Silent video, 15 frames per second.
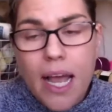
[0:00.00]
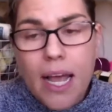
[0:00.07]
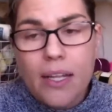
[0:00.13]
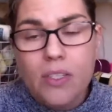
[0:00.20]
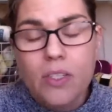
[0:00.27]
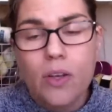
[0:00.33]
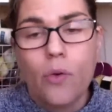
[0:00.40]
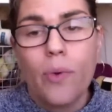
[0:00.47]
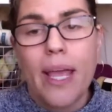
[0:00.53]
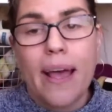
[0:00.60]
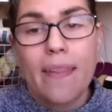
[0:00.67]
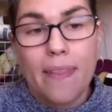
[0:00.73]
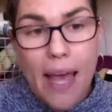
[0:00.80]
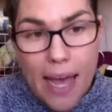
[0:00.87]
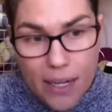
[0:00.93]
And so we
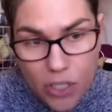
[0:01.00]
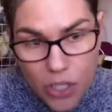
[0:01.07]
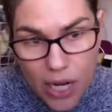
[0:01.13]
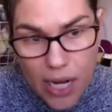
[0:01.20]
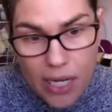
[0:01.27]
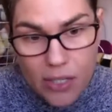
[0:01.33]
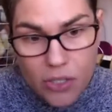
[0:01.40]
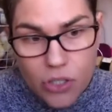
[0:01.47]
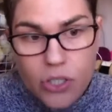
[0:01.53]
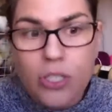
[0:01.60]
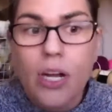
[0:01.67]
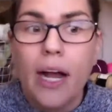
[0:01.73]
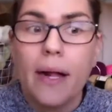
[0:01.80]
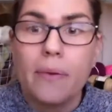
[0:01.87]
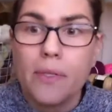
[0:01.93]
had that
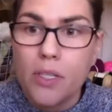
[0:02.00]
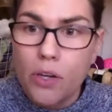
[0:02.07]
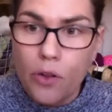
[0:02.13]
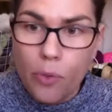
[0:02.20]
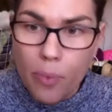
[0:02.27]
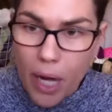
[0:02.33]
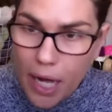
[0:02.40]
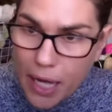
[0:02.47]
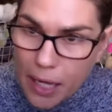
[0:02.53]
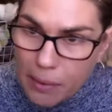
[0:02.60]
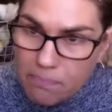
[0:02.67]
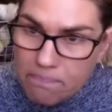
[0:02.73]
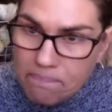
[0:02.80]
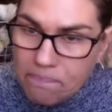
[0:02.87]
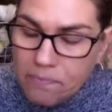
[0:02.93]
change. I was a new
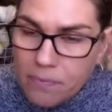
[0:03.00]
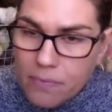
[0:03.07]
mom.